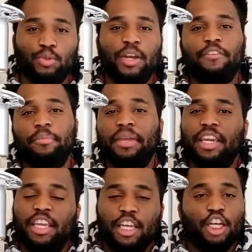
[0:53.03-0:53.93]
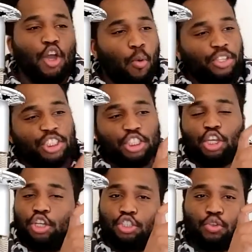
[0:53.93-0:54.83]
whatever media wants
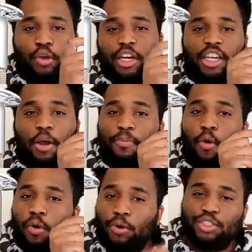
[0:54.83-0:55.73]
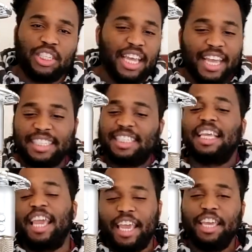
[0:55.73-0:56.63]
to shorten up quotes and
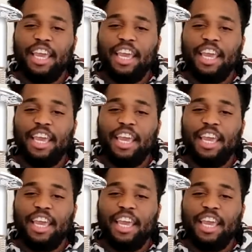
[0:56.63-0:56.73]
say